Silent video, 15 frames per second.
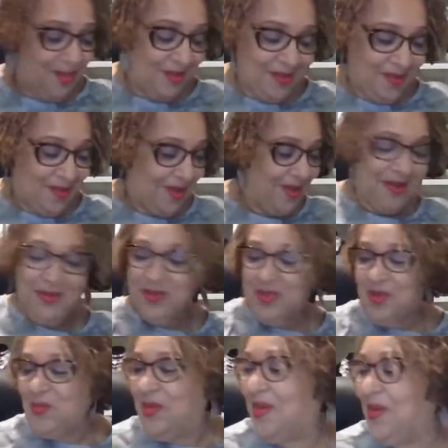Okay,
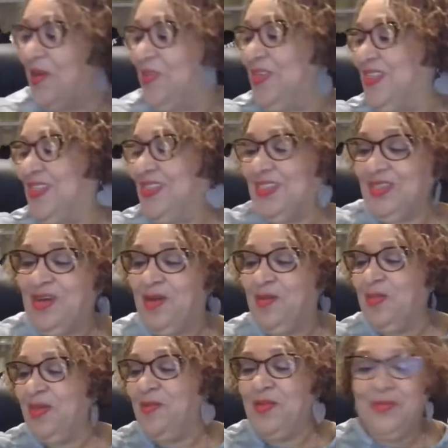here we go. This is
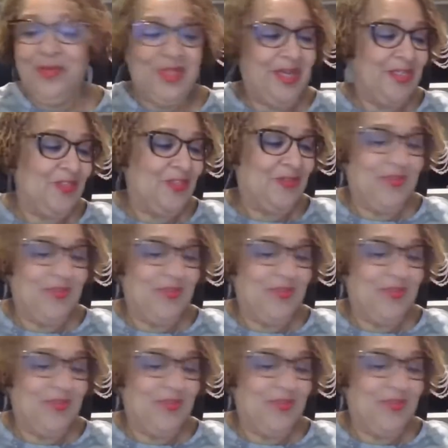charm number, what did I just